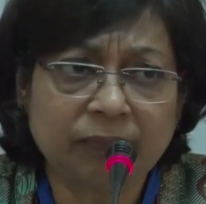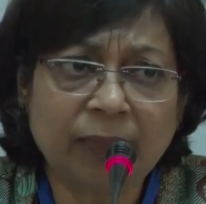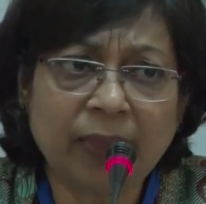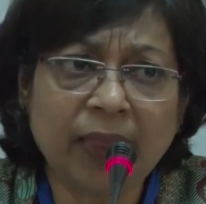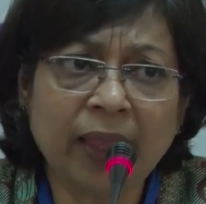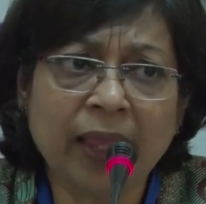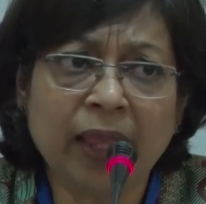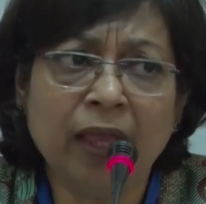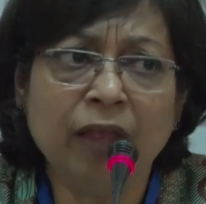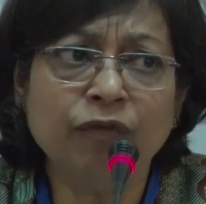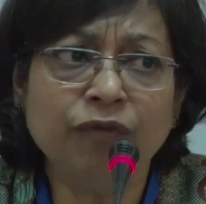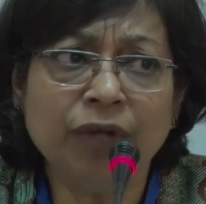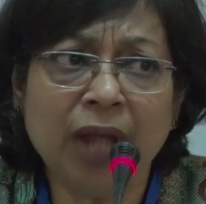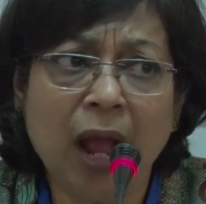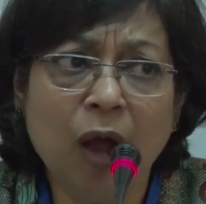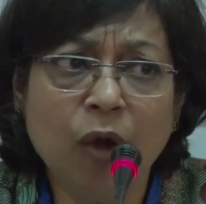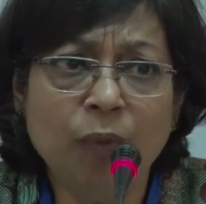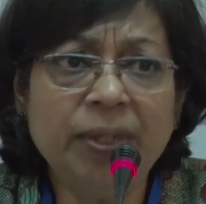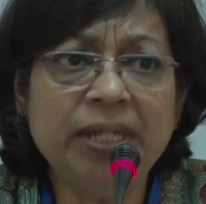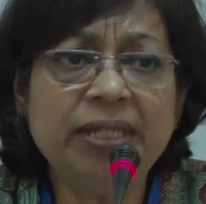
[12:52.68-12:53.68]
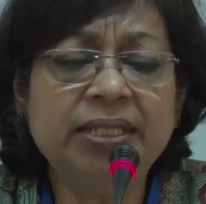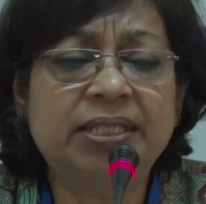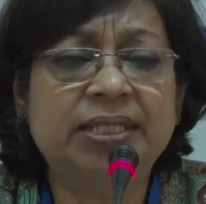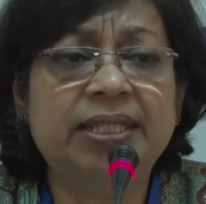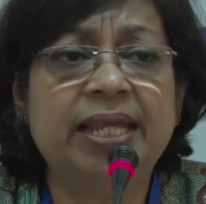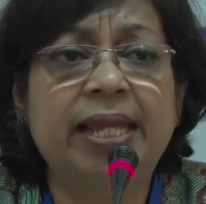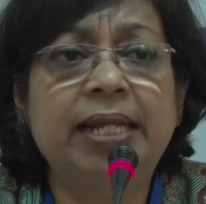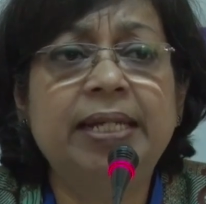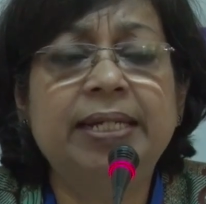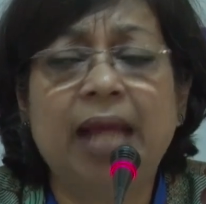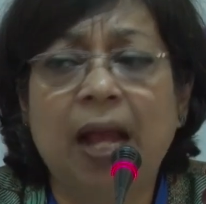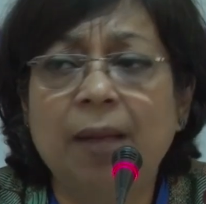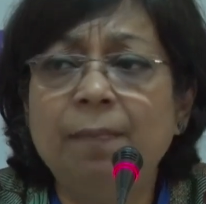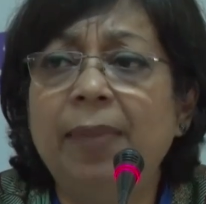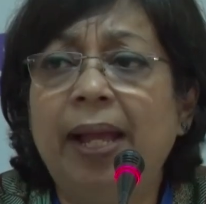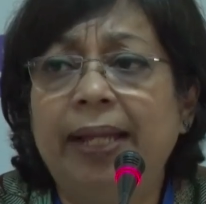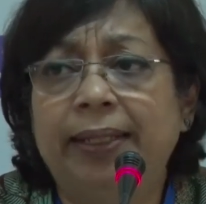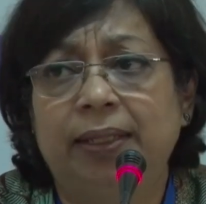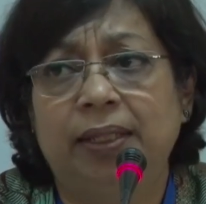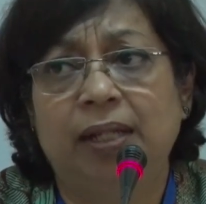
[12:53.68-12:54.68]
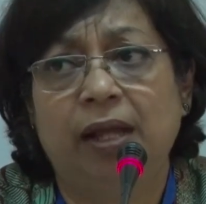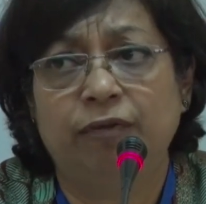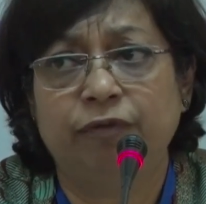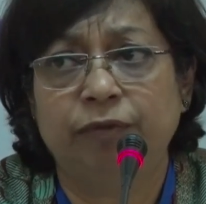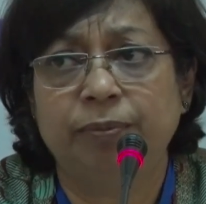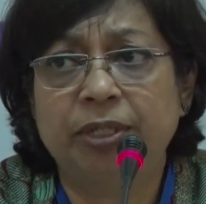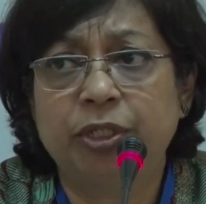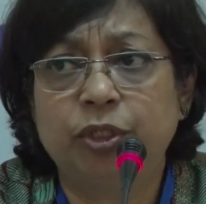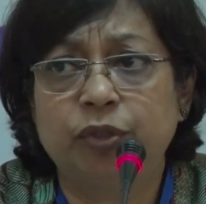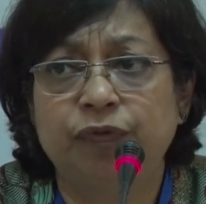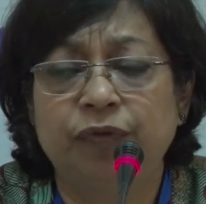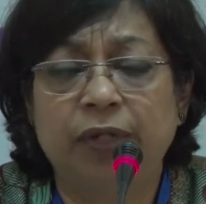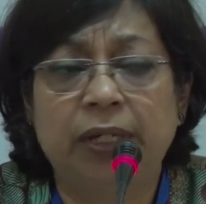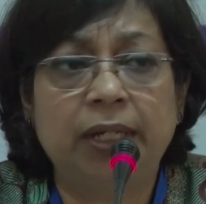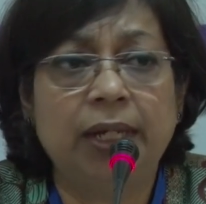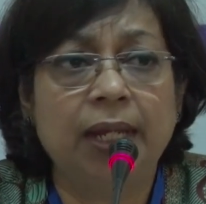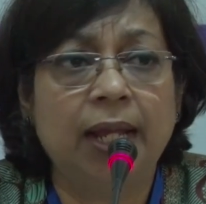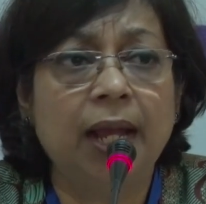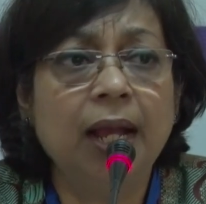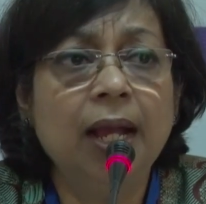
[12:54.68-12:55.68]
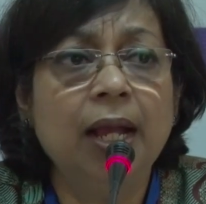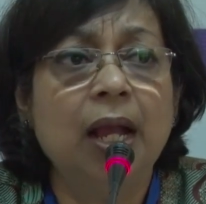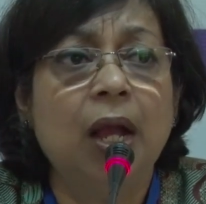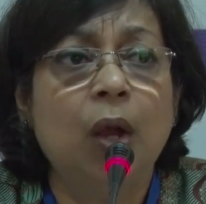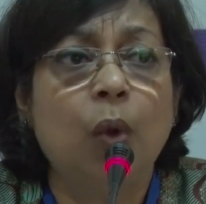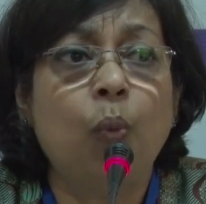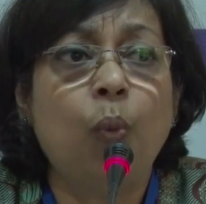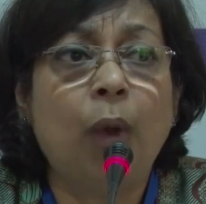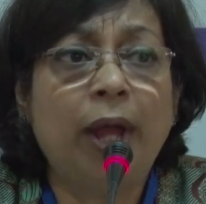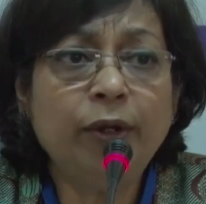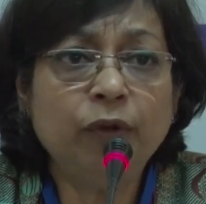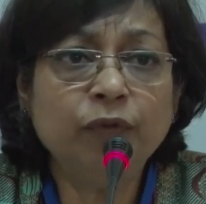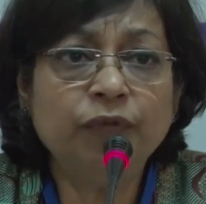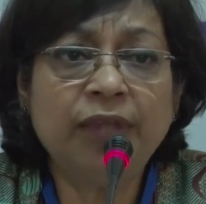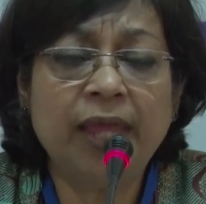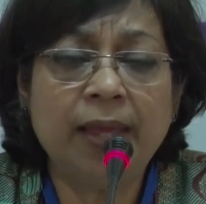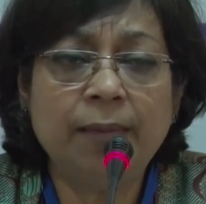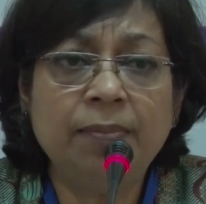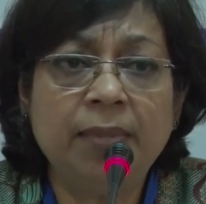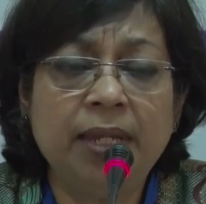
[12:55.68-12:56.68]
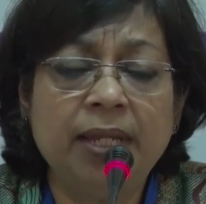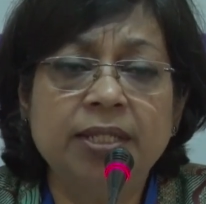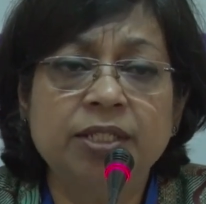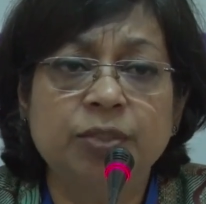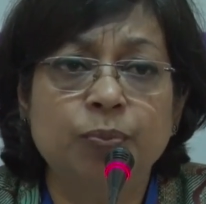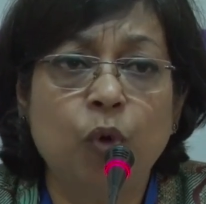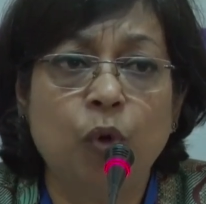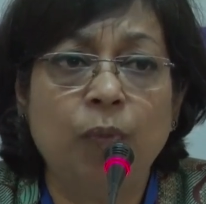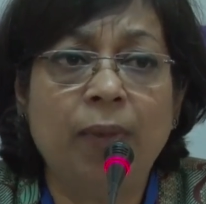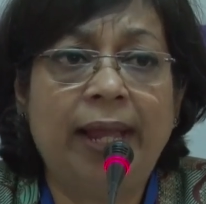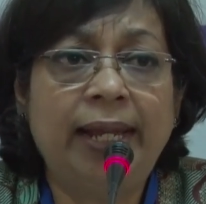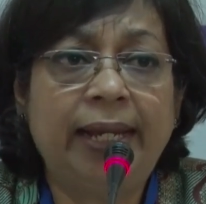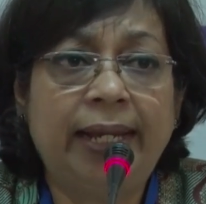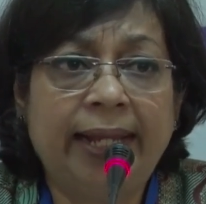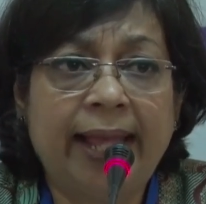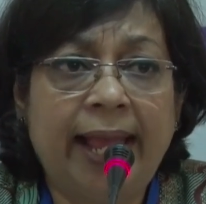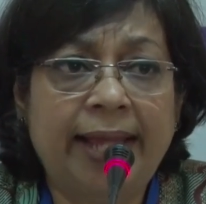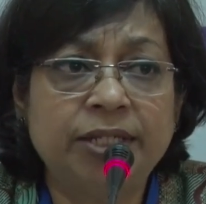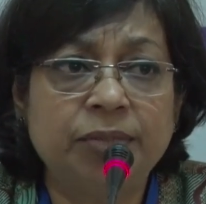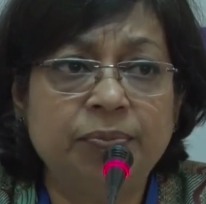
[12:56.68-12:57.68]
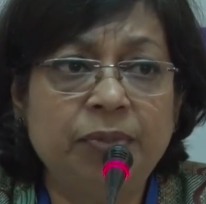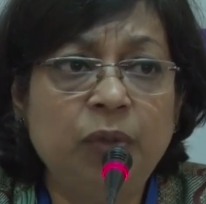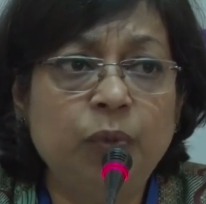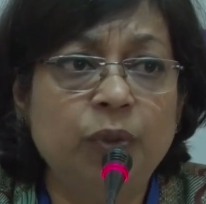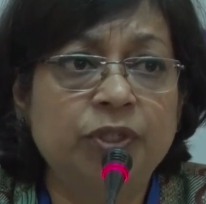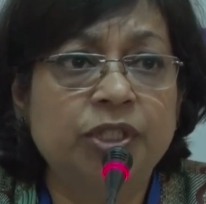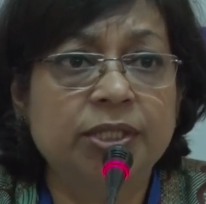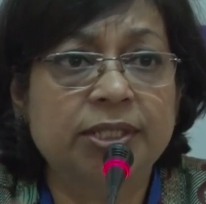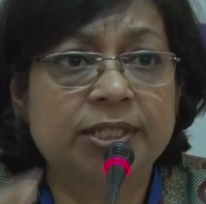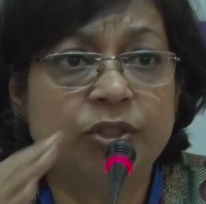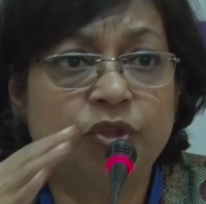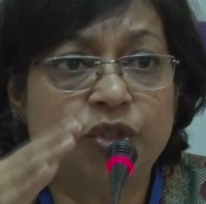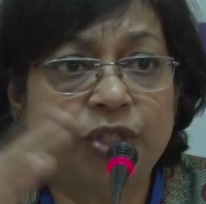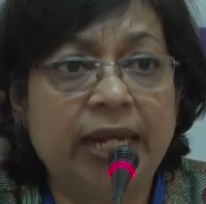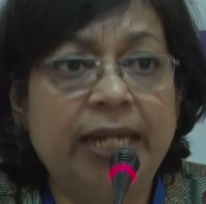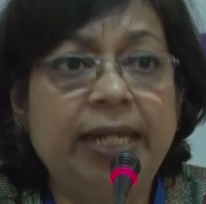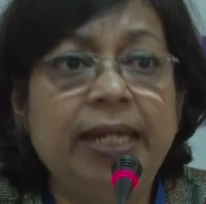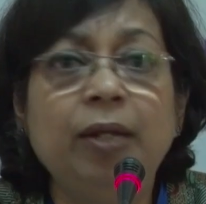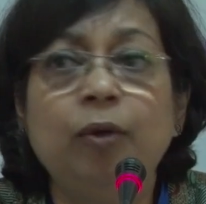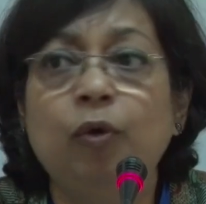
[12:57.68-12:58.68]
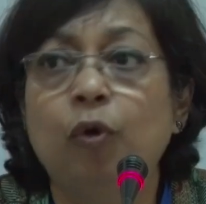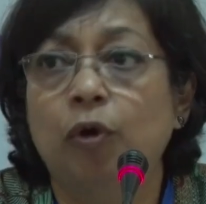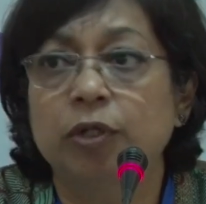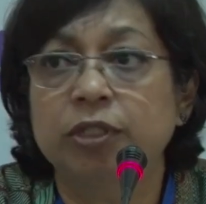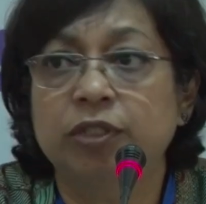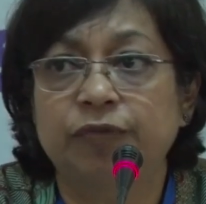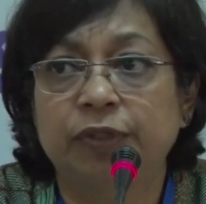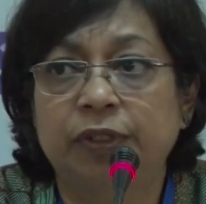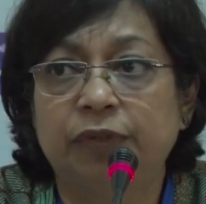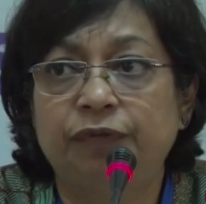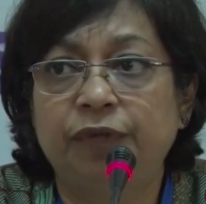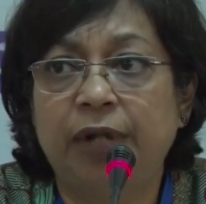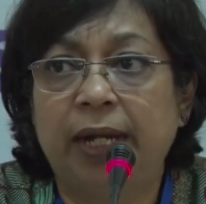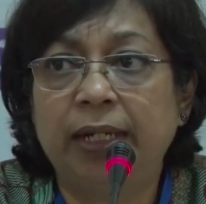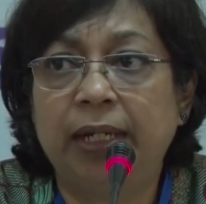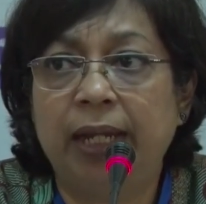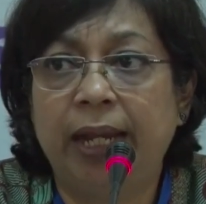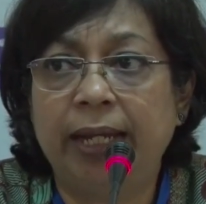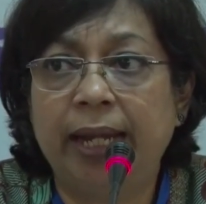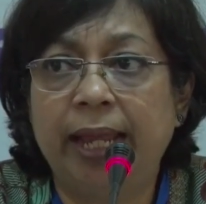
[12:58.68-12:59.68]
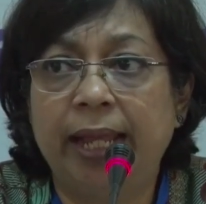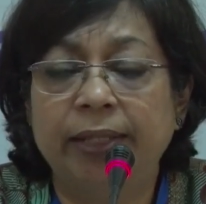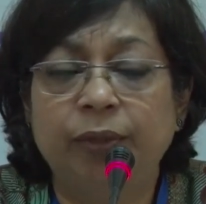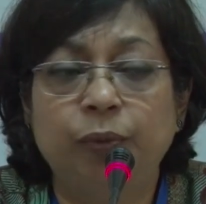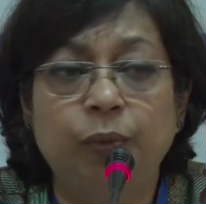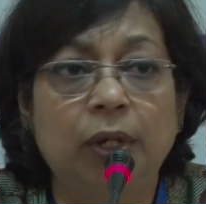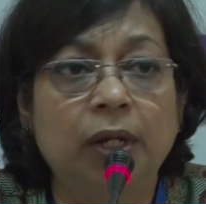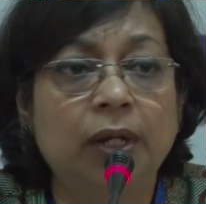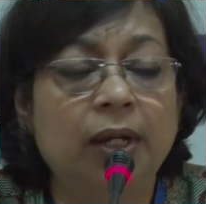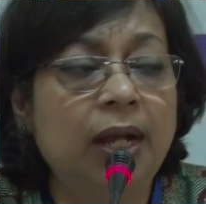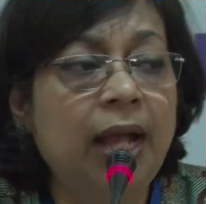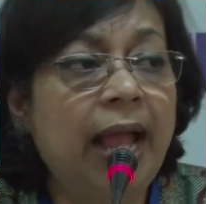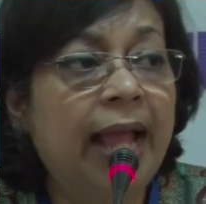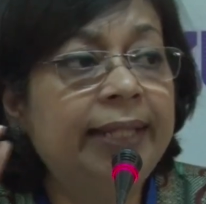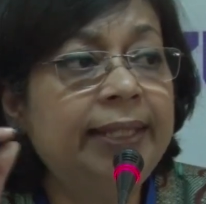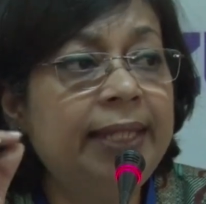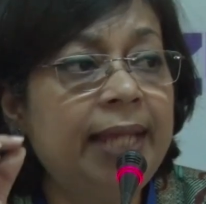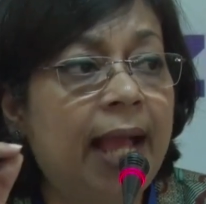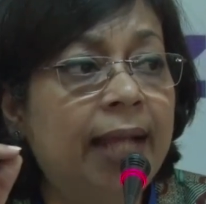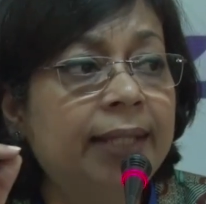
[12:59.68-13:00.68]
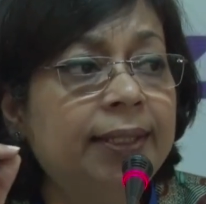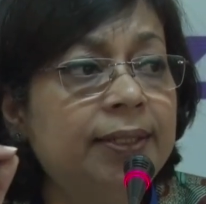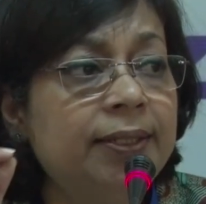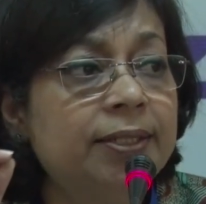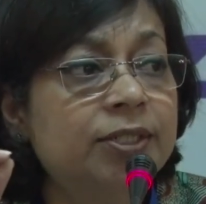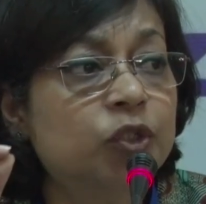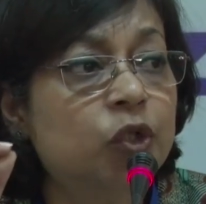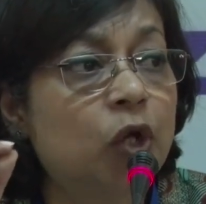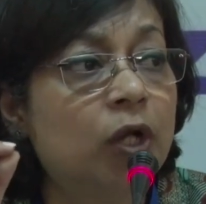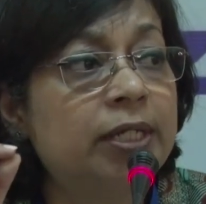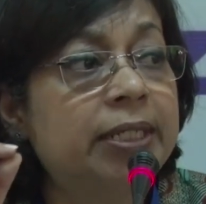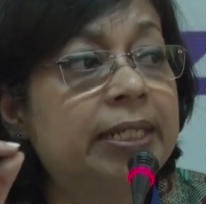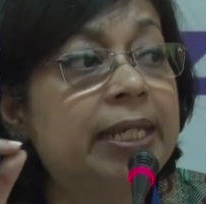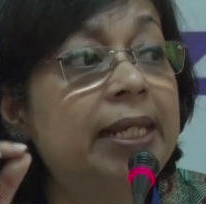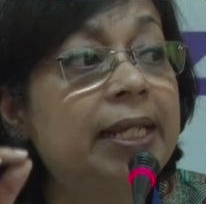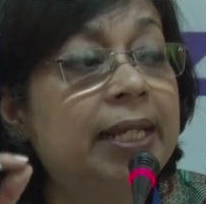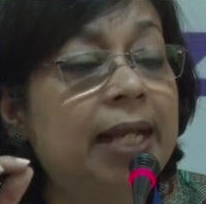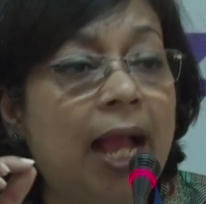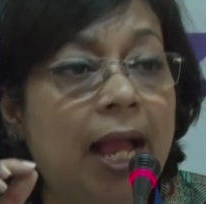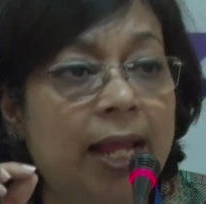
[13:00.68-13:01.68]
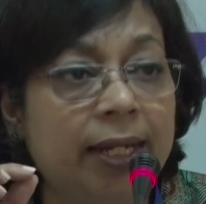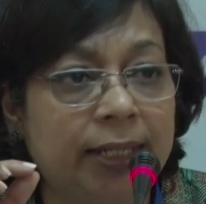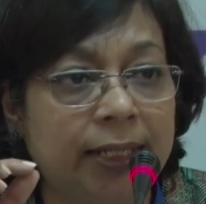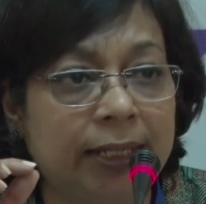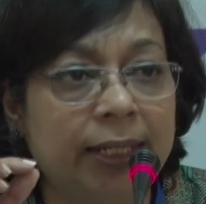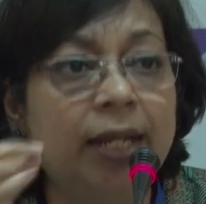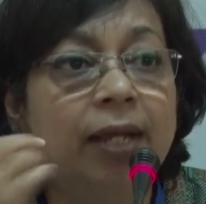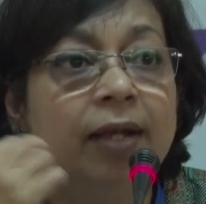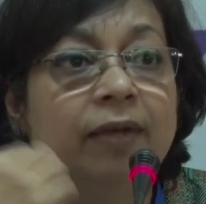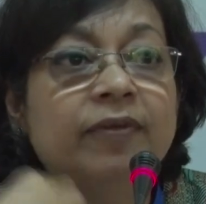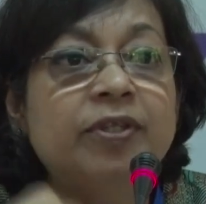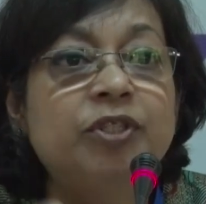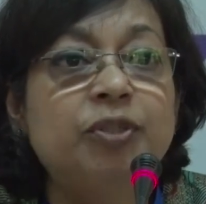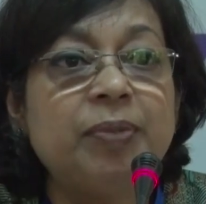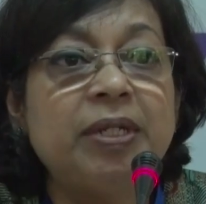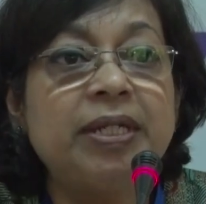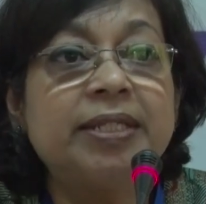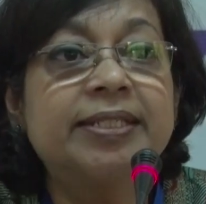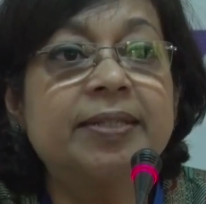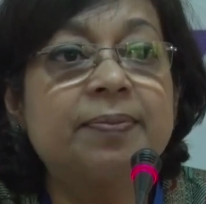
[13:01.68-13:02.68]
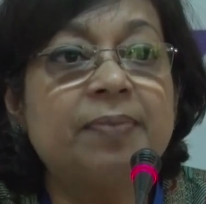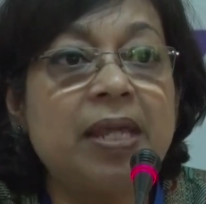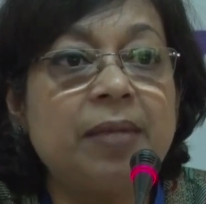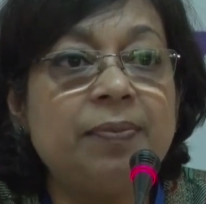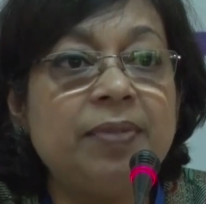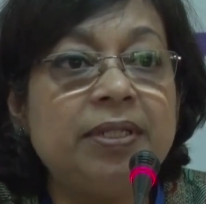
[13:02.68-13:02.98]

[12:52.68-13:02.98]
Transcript: have now been scaled up by the government of India. One of them is Mobile Academy, which is a training course for the frontline health worker, and the other is called Kilkari, which means a baby's